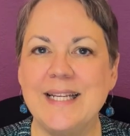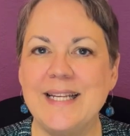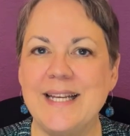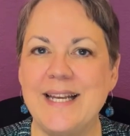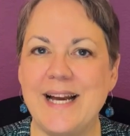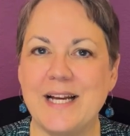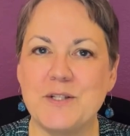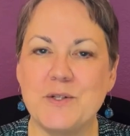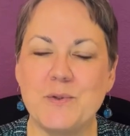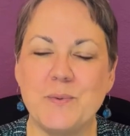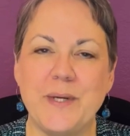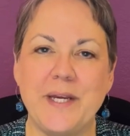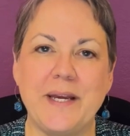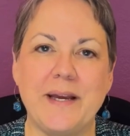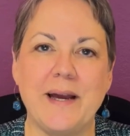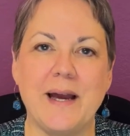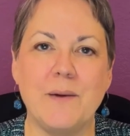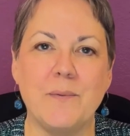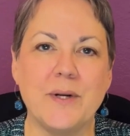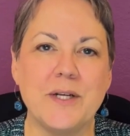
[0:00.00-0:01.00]
Next
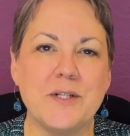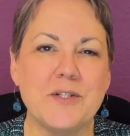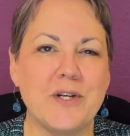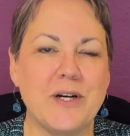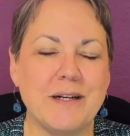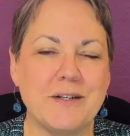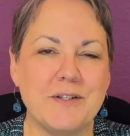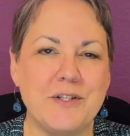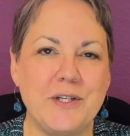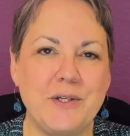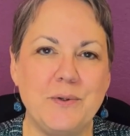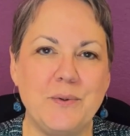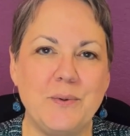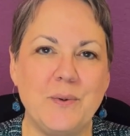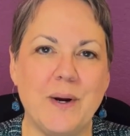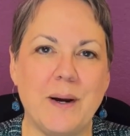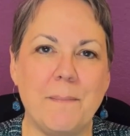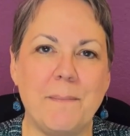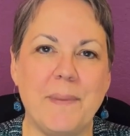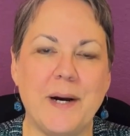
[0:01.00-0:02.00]
week, I want to talk to
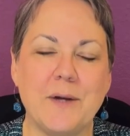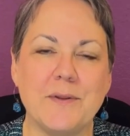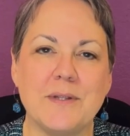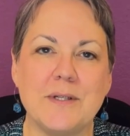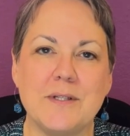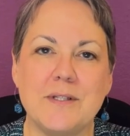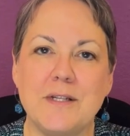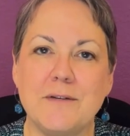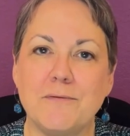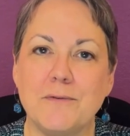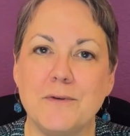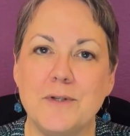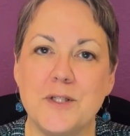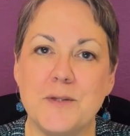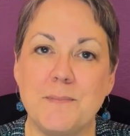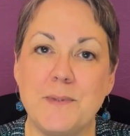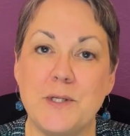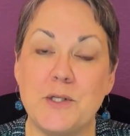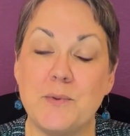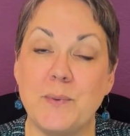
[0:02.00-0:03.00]
you about the difference
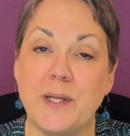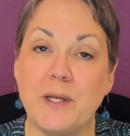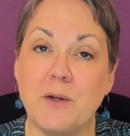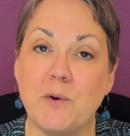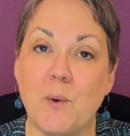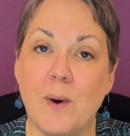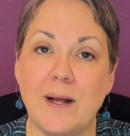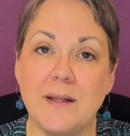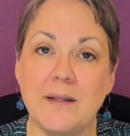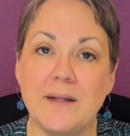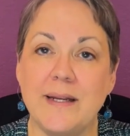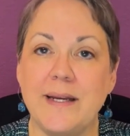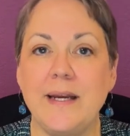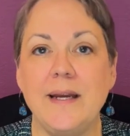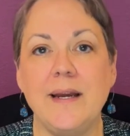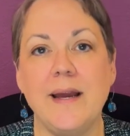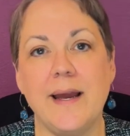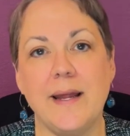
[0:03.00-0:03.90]
between quality